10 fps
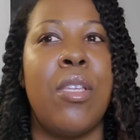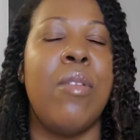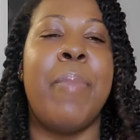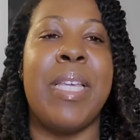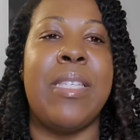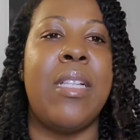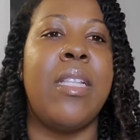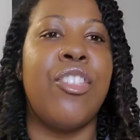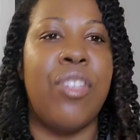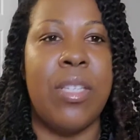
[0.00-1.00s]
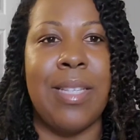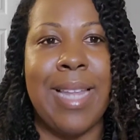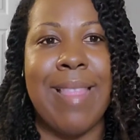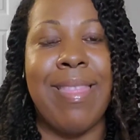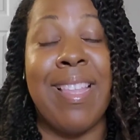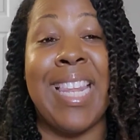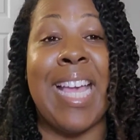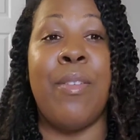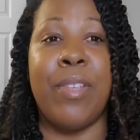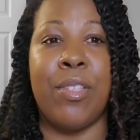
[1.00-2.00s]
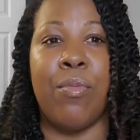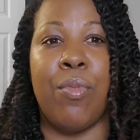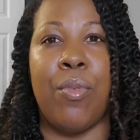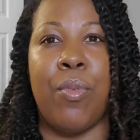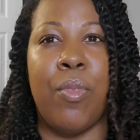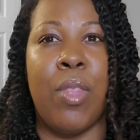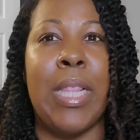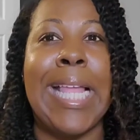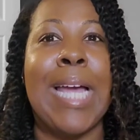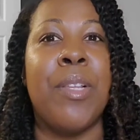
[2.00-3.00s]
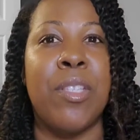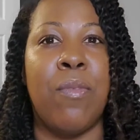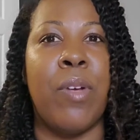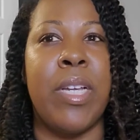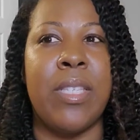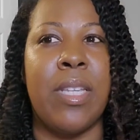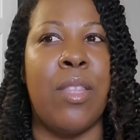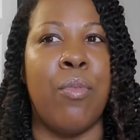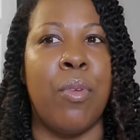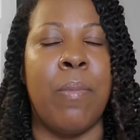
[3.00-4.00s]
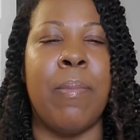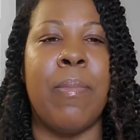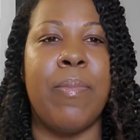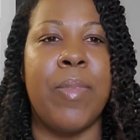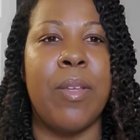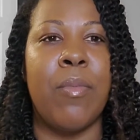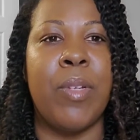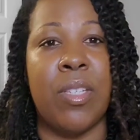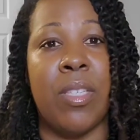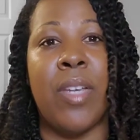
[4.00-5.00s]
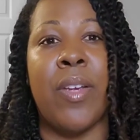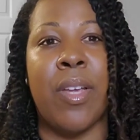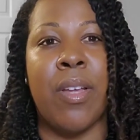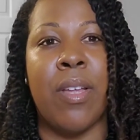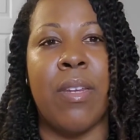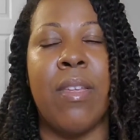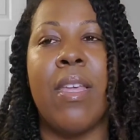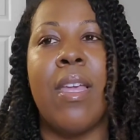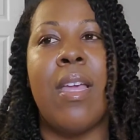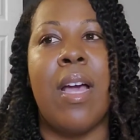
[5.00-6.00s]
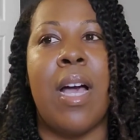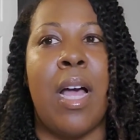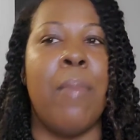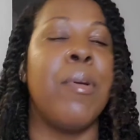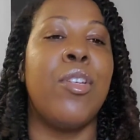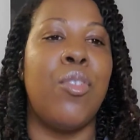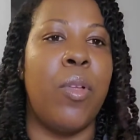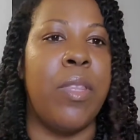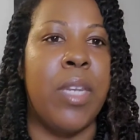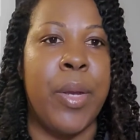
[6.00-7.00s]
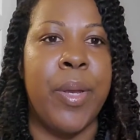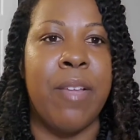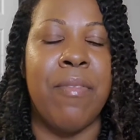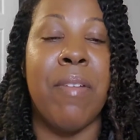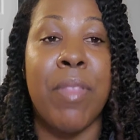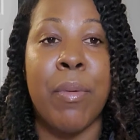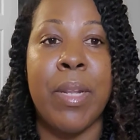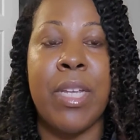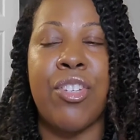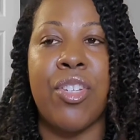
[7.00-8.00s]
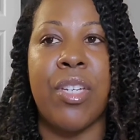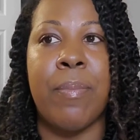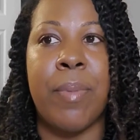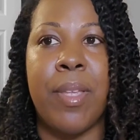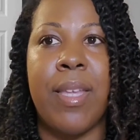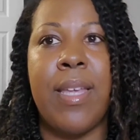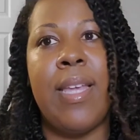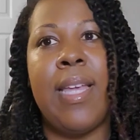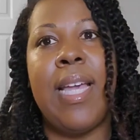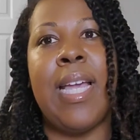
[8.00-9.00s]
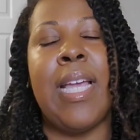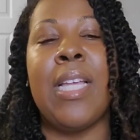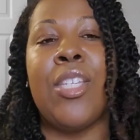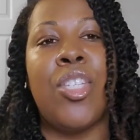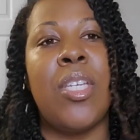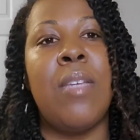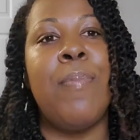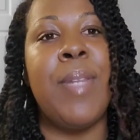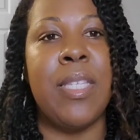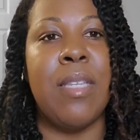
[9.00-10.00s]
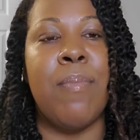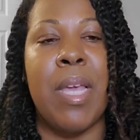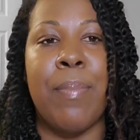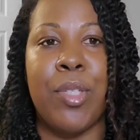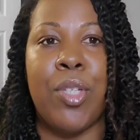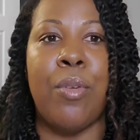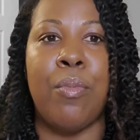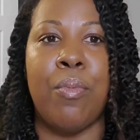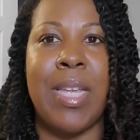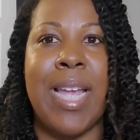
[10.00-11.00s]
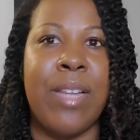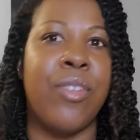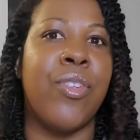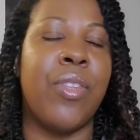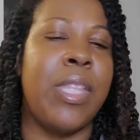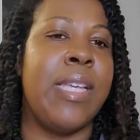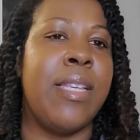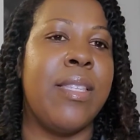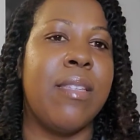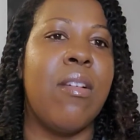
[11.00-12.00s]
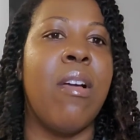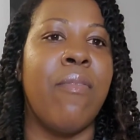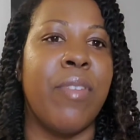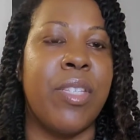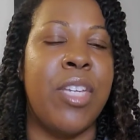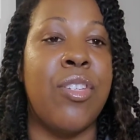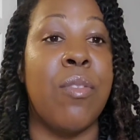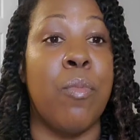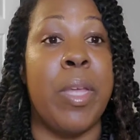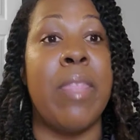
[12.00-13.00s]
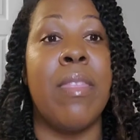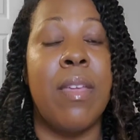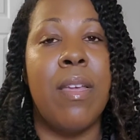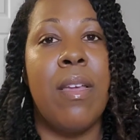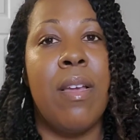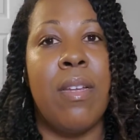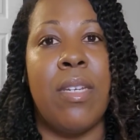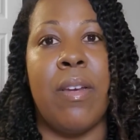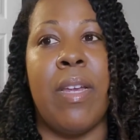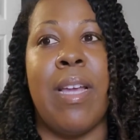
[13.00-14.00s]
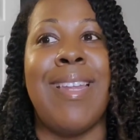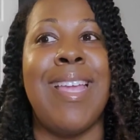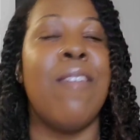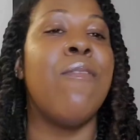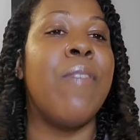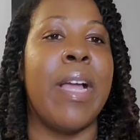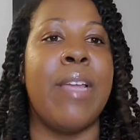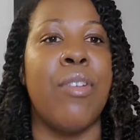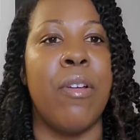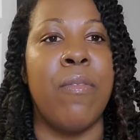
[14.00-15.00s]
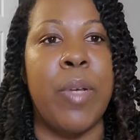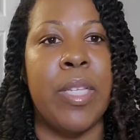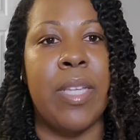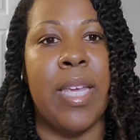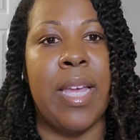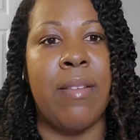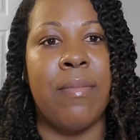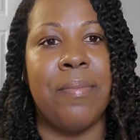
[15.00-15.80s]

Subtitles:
basically she's let the loudest voice in the room, which is Darian, control the narrative of the relationship. And she needs to be able to re-enter this conversation with Darian and find her voice again.